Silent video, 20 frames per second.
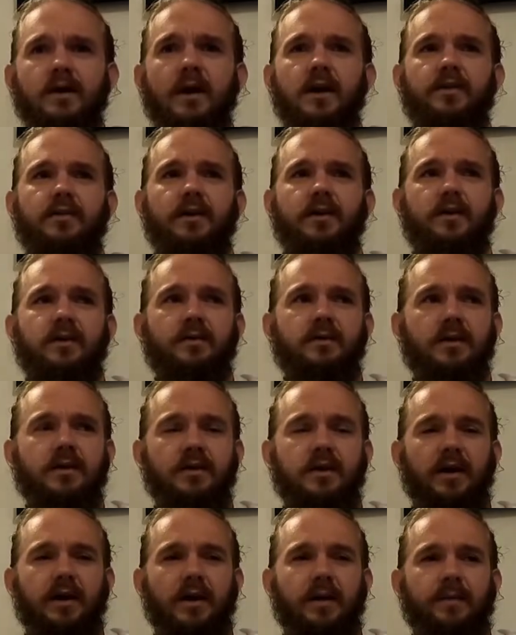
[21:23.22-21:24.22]
I think
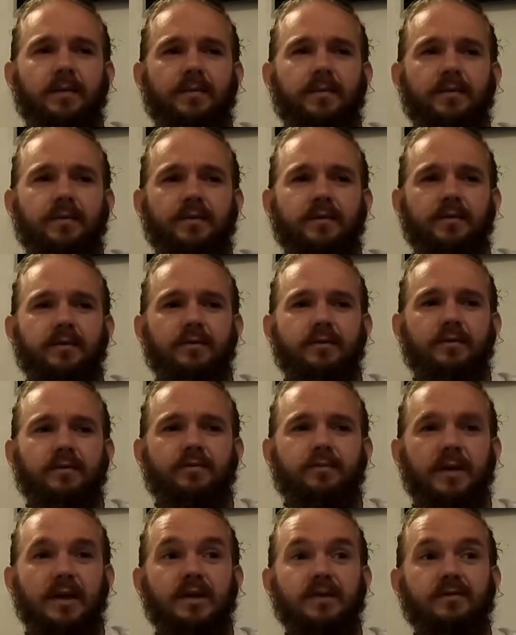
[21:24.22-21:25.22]
the um, the
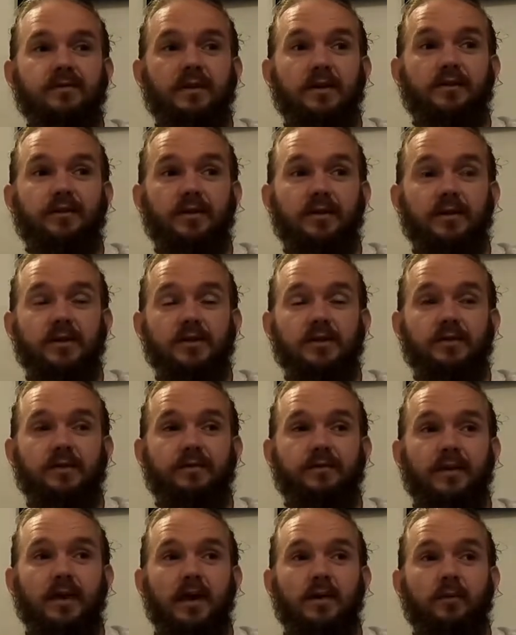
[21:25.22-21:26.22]
the base flavour of this
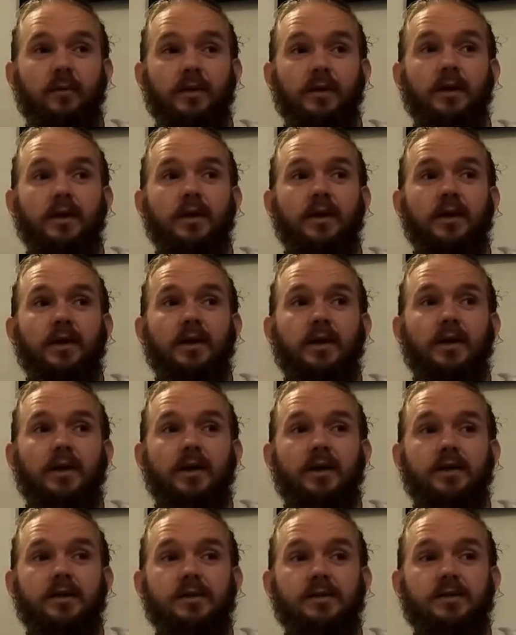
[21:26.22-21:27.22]
of that one
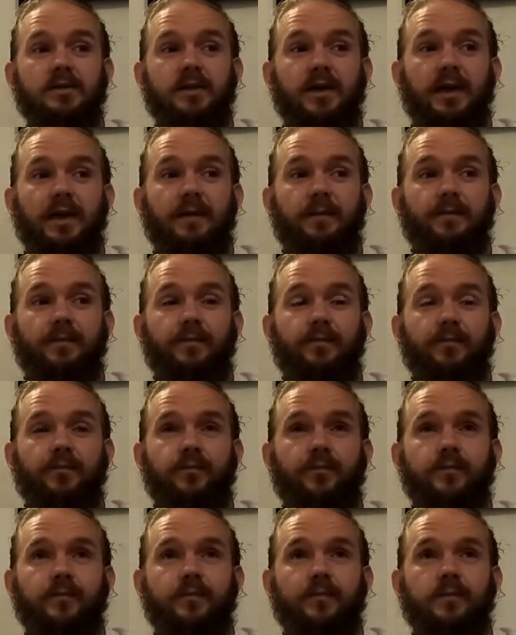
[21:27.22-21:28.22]
is um,
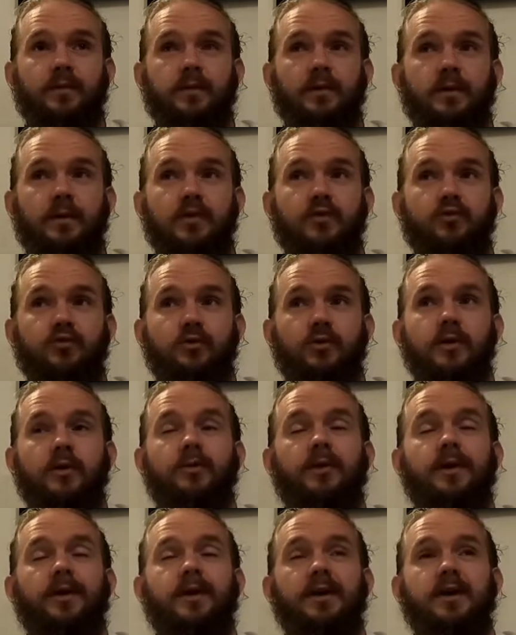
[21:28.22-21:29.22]
is really
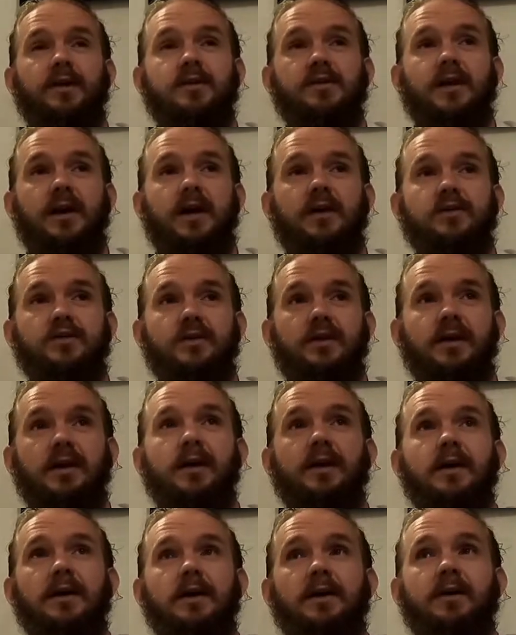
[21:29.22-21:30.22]
quite nice,
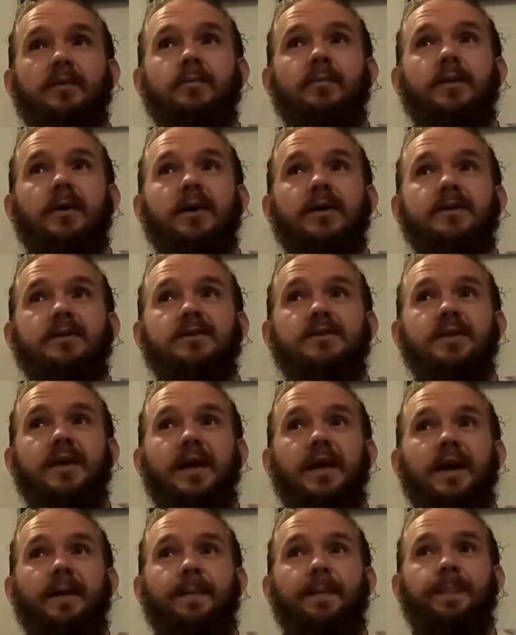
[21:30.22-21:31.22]
actually. But
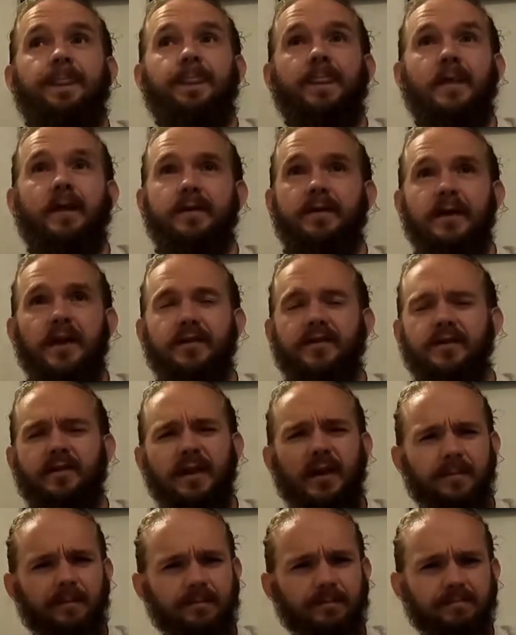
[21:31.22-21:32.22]
um, yeah, I think
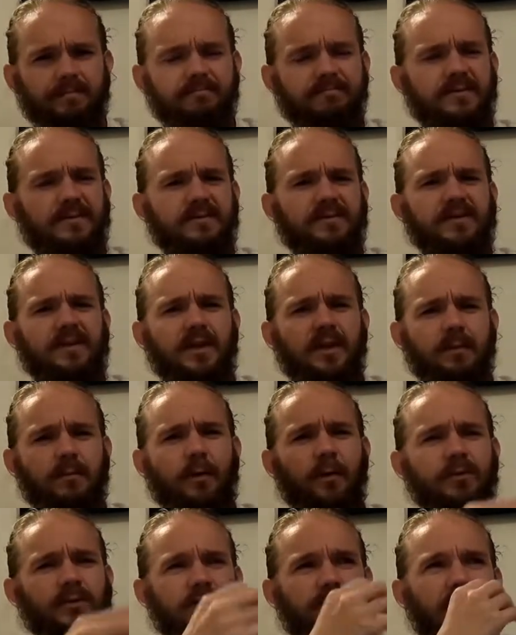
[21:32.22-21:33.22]
that slightly
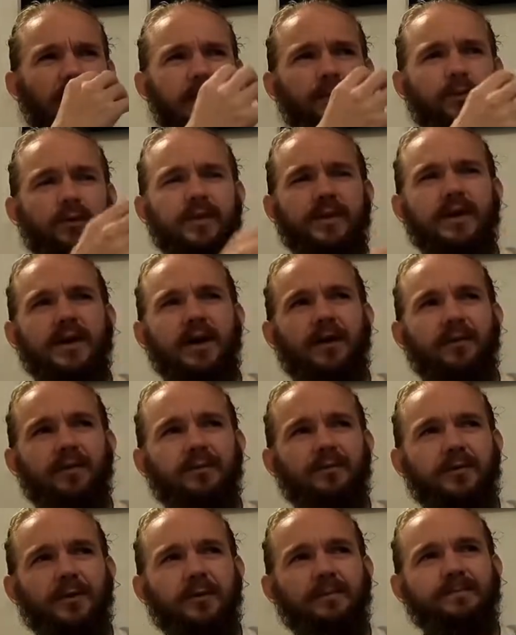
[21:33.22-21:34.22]
malty backbone that you get on
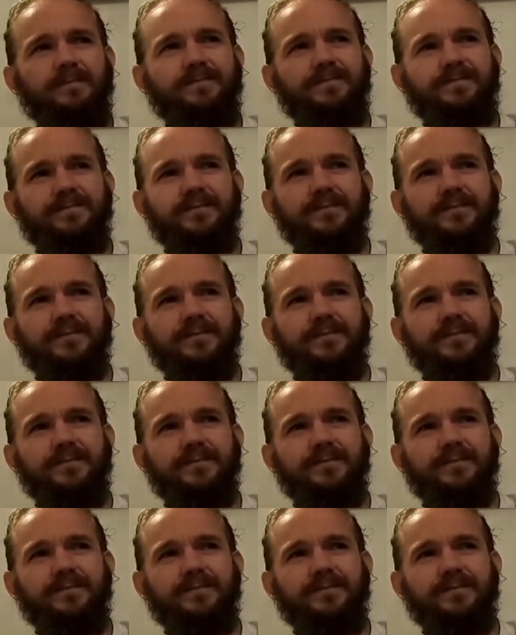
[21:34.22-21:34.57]
the front